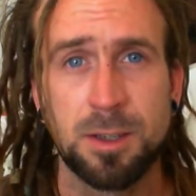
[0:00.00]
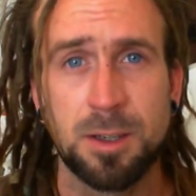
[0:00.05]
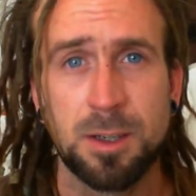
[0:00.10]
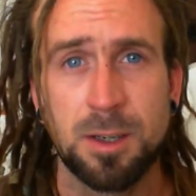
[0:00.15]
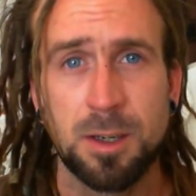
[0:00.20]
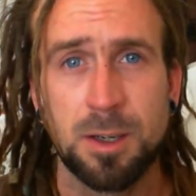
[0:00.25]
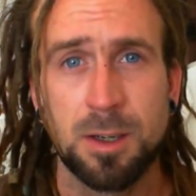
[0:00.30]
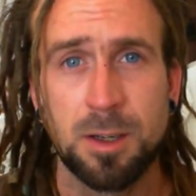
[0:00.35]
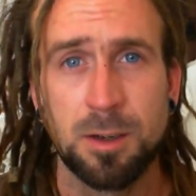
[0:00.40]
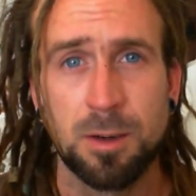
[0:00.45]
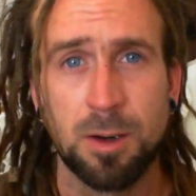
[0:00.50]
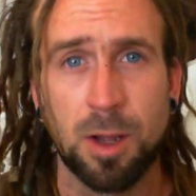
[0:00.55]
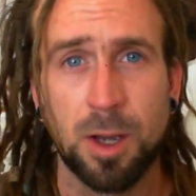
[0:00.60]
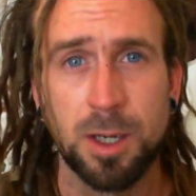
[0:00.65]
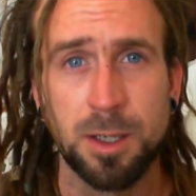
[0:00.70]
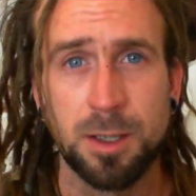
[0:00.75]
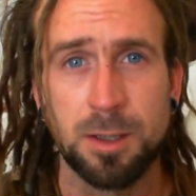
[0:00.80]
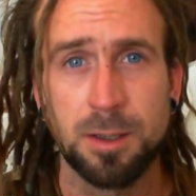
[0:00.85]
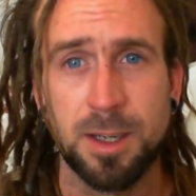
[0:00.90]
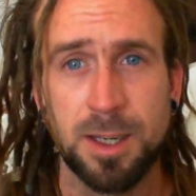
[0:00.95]
like
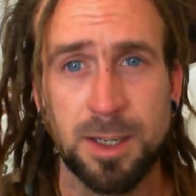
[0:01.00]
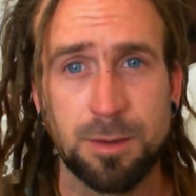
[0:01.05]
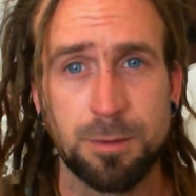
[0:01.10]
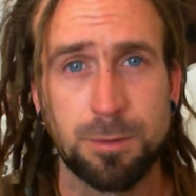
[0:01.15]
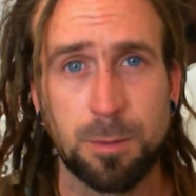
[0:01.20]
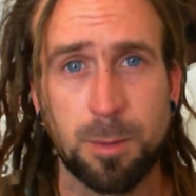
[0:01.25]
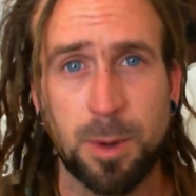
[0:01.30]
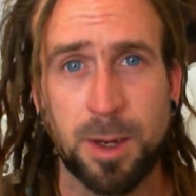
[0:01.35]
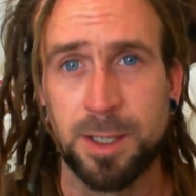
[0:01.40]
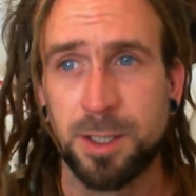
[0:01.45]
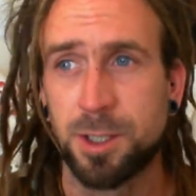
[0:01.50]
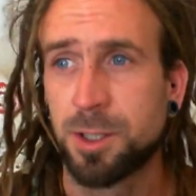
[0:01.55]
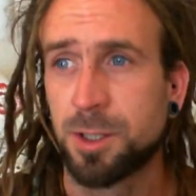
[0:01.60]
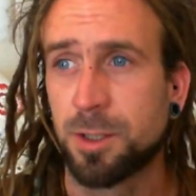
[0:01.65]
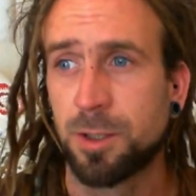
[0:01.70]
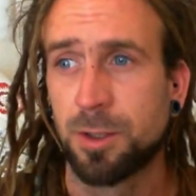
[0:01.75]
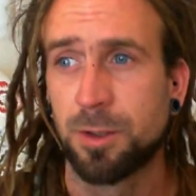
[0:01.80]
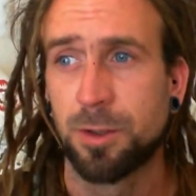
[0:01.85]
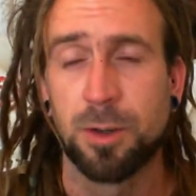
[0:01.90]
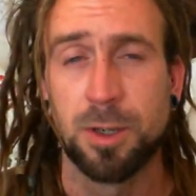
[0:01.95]
information and
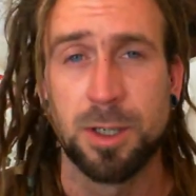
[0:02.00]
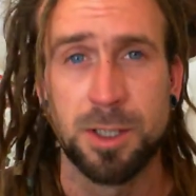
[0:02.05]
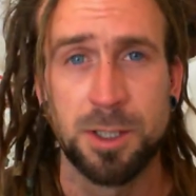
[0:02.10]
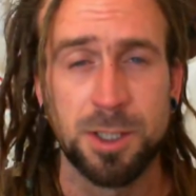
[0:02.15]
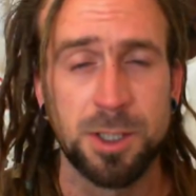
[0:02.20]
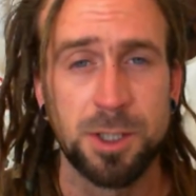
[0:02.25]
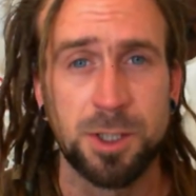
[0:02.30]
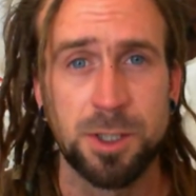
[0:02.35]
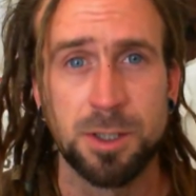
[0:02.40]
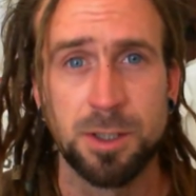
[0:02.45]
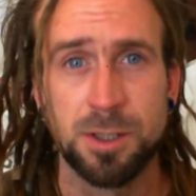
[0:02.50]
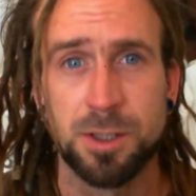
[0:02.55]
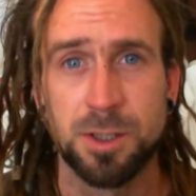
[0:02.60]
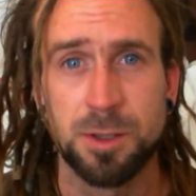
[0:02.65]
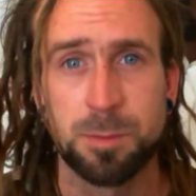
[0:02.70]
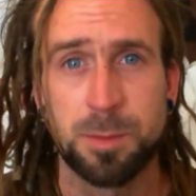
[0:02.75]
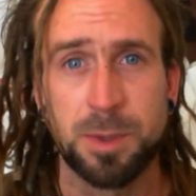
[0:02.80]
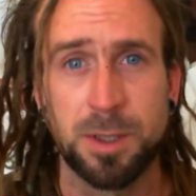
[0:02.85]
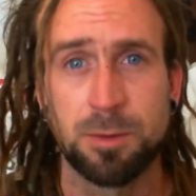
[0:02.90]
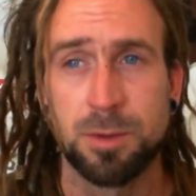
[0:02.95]
knowledge. It shouldn't just be
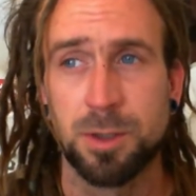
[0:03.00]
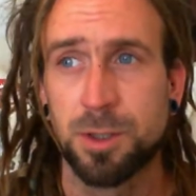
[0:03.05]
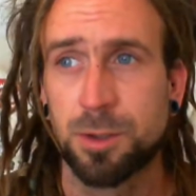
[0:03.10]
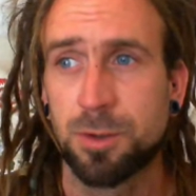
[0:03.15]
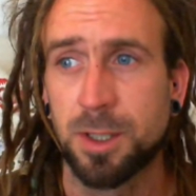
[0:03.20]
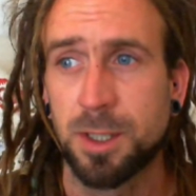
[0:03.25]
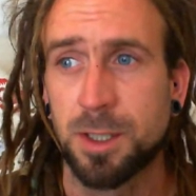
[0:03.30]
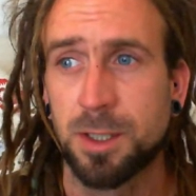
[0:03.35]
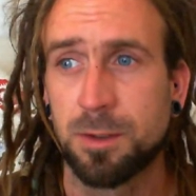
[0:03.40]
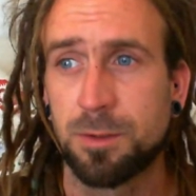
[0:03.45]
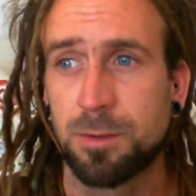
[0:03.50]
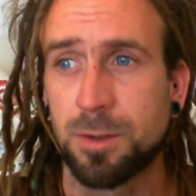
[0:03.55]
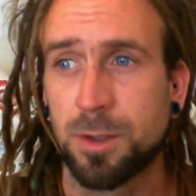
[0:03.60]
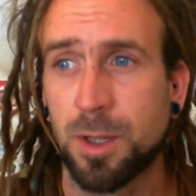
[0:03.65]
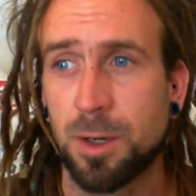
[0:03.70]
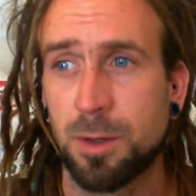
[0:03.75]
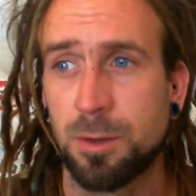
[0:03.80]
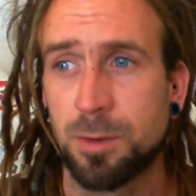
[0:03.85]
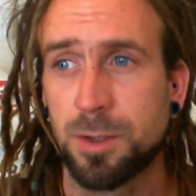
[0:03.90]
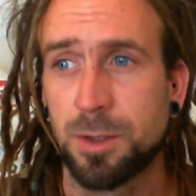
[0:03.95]
restricted for those who
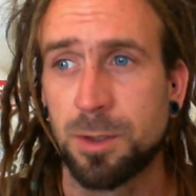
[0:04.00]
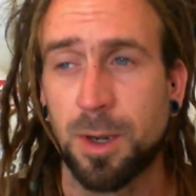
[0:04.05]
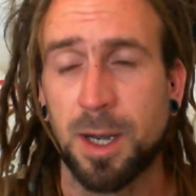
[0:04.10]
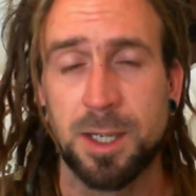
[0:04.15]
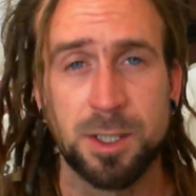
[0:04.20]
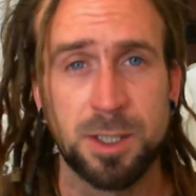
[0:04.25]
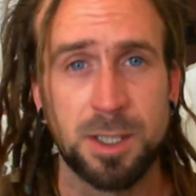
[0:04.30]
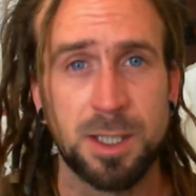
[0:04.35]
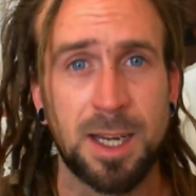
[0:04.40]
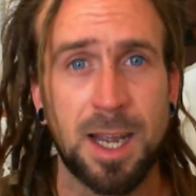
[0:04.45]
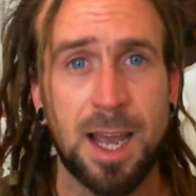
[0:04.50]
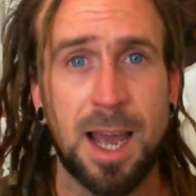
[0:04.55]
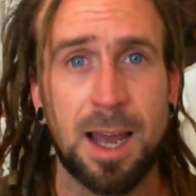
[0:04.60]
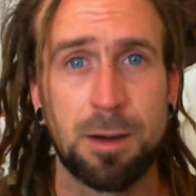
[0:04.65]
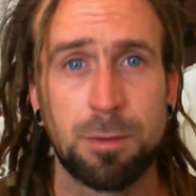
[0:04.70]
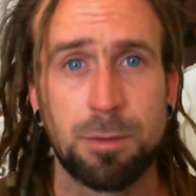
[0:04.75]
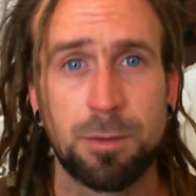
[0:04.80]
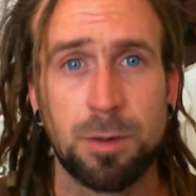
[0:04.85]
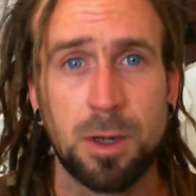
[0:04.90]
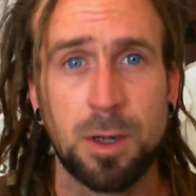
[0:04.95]
actually have
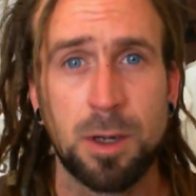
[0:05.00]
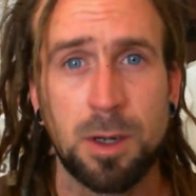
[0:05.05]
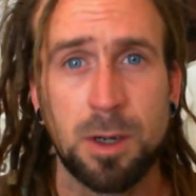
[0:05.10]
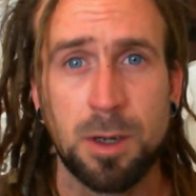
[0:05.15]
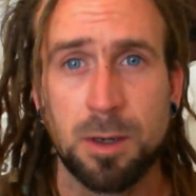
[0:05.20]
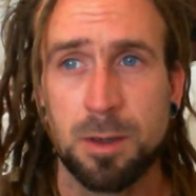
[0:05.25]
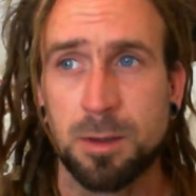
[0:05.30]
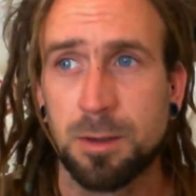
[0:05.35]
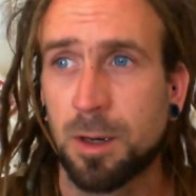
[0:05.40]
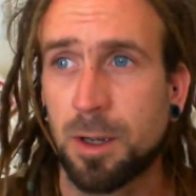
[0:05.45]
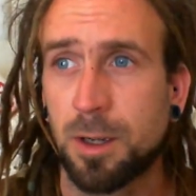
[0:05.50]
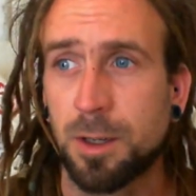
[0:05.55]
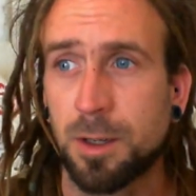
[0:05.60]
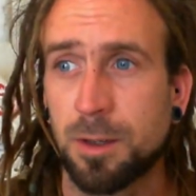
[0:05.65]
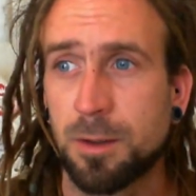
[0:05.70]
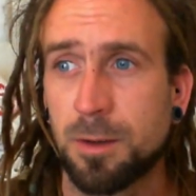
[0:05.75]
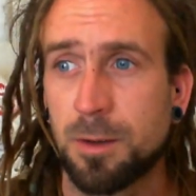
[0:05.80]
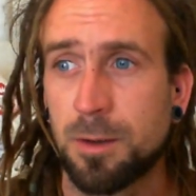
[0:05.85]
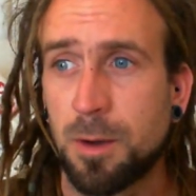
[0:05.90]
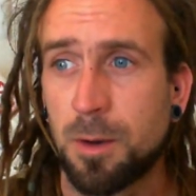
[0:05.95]
like
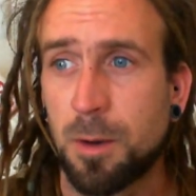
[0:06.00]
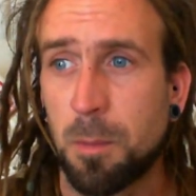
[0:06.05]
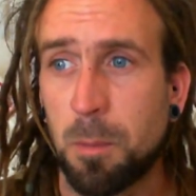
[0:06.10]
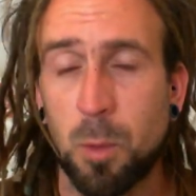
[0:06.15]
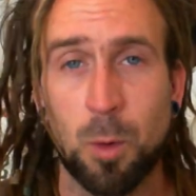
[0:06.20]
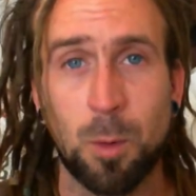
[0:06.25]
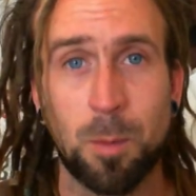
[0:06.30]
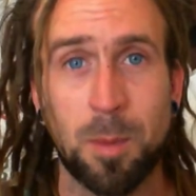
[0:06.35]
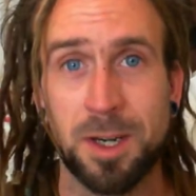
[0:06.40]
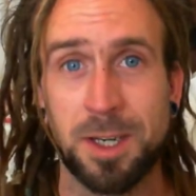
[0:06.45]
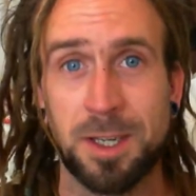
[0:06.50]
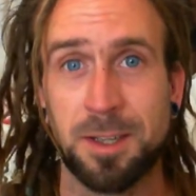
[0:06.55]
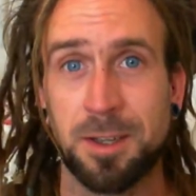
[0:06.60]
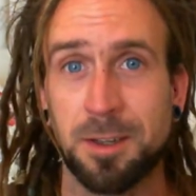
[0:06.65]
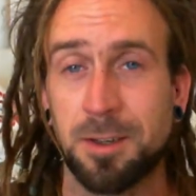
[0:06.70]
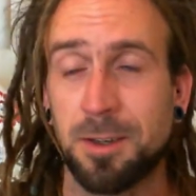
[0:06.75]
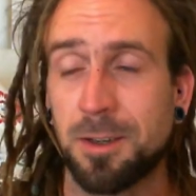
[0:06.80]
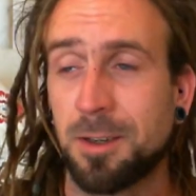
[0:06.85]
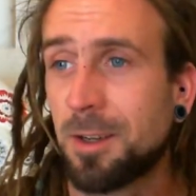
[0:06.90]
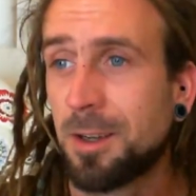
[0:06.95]
more money than
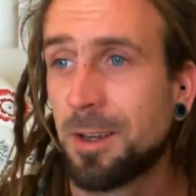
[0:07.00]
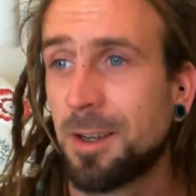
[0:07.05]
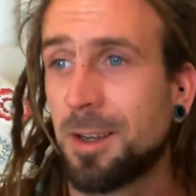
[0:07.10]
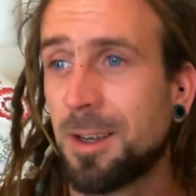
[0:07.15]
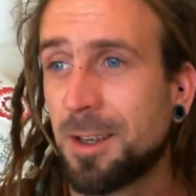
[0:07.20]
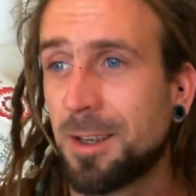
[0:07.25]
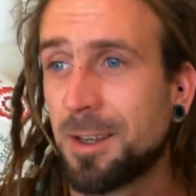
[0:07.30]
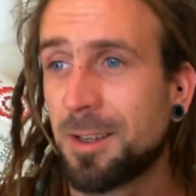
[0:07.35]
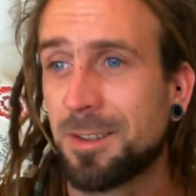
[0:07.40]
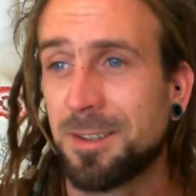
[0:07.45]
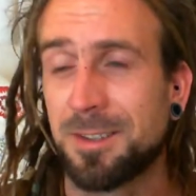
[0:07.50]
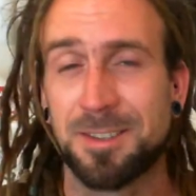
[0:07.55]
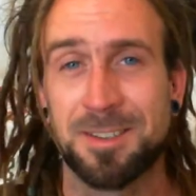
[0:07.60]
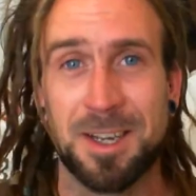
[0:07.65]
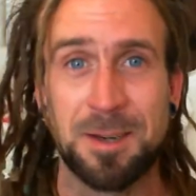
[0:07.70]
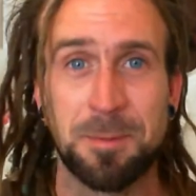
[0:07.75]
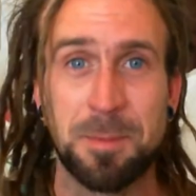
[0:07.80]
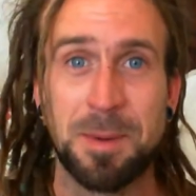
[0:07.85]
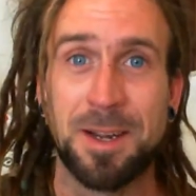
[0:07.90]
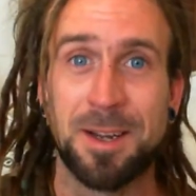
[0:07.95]
say
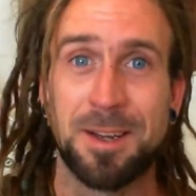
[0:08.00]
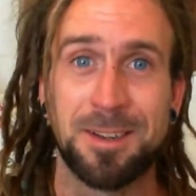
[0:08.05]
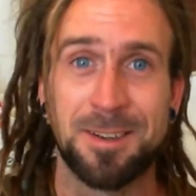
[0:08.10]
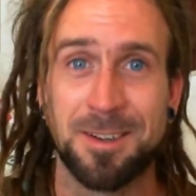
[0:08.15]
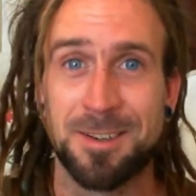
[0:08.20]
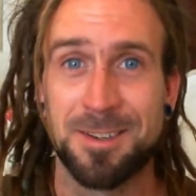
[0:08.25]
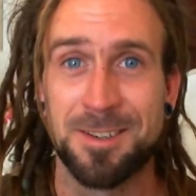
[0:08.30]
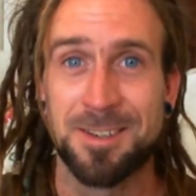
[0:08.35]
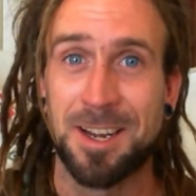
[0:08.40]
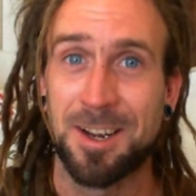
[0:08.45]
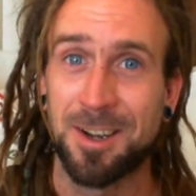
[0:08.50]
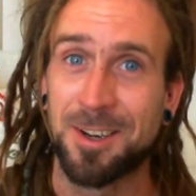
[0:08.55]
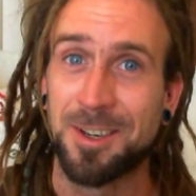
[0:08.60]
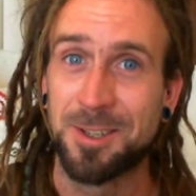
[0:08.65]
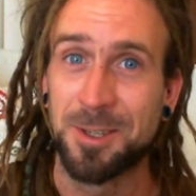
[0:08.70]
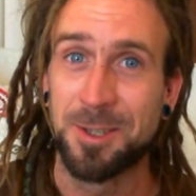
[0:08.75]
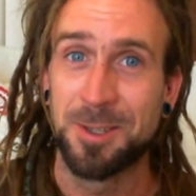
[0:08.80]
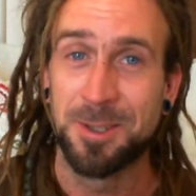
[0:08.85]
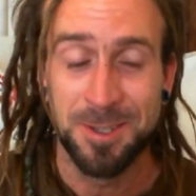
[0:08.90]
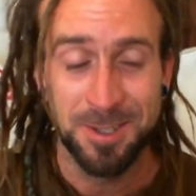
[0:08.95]
I do.
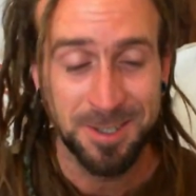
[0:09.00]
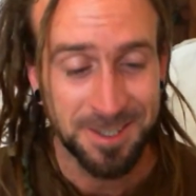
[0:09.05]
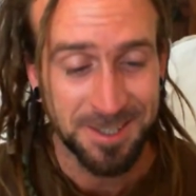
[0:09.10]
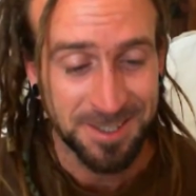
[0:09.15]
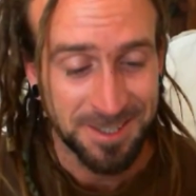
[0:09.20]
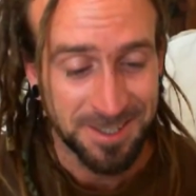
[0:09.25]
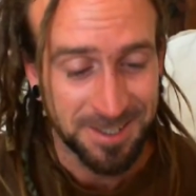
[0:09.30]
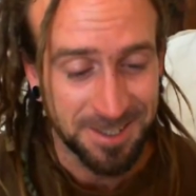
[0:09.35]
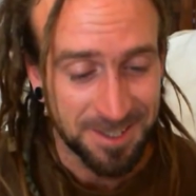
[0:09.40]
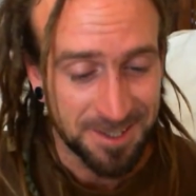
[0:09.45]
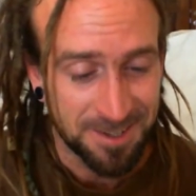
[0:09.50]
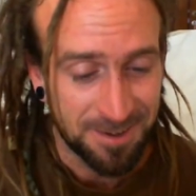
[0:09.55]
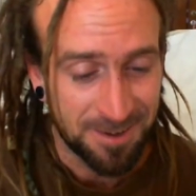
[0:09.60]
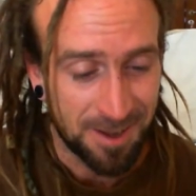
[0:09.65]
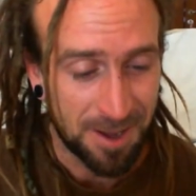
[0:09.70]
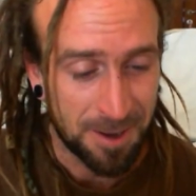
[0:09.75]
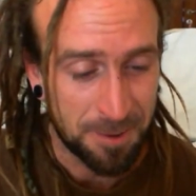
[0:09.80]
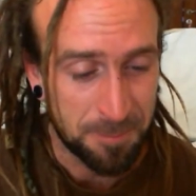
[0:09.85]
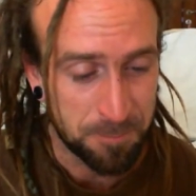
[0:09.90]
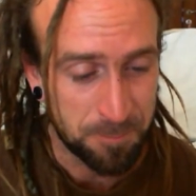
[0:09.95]

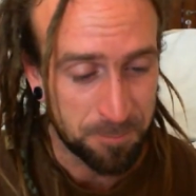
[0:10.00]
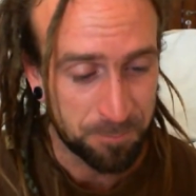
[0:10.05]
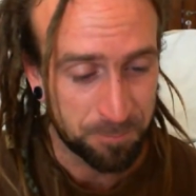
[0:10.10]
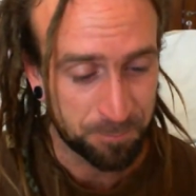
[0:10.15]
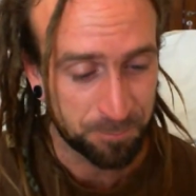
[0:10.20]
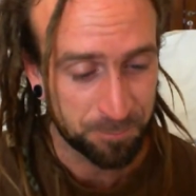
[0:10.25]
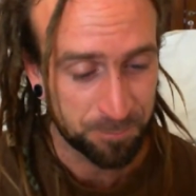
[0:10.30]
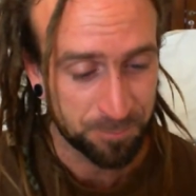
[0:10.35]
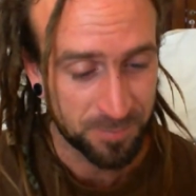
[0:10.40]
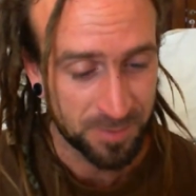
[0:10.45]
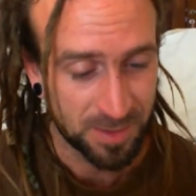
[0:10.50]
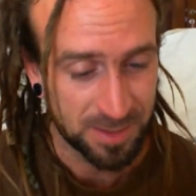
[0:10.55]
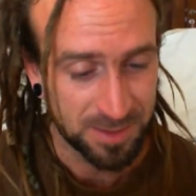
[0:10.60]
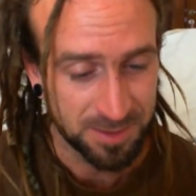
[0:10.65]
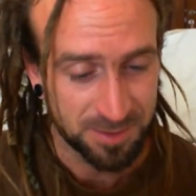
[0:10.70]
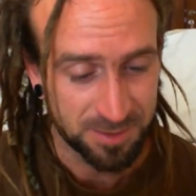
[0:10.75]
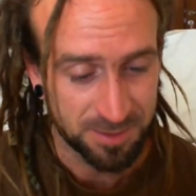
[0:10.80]
Let's see.